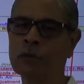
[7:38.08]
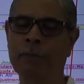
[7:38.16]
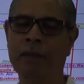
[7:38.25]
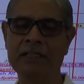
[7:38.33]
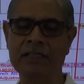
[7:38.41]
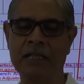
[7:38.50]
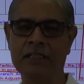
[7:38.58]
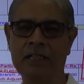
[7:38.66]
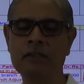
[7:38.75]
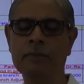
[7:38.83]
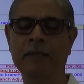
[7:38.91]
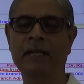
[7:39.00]
branch
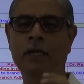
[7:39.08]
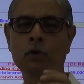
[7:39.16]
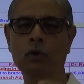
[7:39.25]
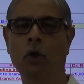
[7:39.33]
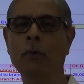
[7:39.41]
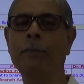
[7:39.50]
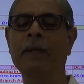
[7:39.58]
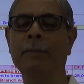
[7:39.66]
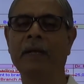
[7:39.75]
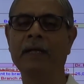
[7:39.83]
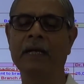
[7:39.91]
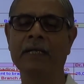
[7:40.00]
adjustment account, though
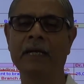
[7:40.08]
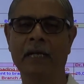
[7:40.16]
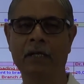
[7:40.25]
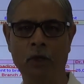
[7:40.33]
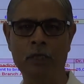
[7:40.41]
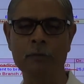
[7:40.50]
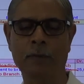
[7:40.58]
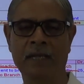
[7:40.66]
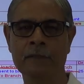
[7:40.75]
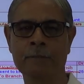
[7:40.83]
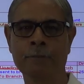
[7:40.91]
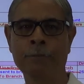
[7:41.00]
prepared at an invoice
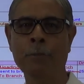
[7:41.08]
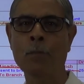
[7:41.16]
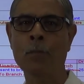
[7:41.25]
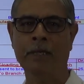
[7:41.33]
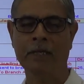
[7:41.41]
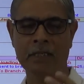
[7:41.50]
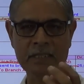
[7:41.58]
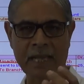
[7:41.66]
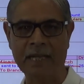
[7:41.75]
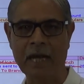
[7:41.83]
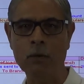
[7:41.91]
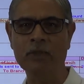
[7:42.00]
price, it is
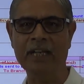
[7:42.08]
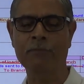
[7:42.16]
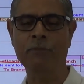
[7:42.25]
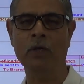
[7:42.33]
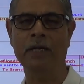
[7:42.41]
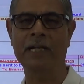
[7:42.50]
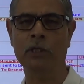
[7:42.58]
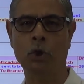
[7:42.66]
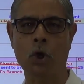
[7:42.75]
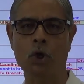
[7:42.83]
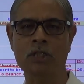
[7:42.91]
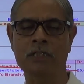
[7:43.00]
accounted for at
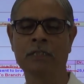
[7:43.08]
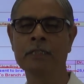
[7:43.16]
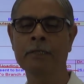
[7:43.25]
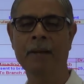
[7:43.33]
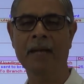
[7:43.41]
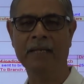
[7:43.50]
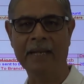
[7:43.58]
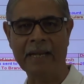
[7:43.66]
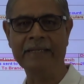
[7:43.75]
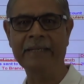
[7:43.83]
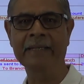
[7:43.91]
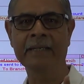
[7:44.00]
cost by
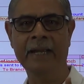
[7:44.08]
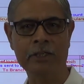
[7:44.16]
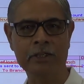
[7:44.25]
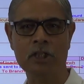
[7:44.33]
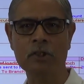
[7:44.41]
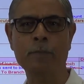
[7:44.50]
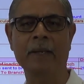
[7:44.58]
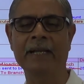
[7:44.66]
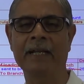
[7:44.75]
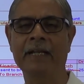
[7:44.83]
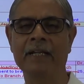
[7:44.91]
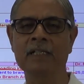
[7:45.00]
writing adjustment
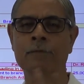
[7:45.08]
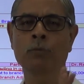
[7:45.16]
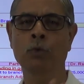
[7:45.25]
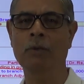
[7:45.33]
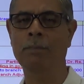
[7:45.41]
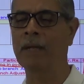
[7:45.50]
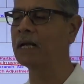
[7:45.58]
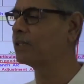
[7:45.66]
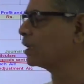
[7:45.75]
entries to the branch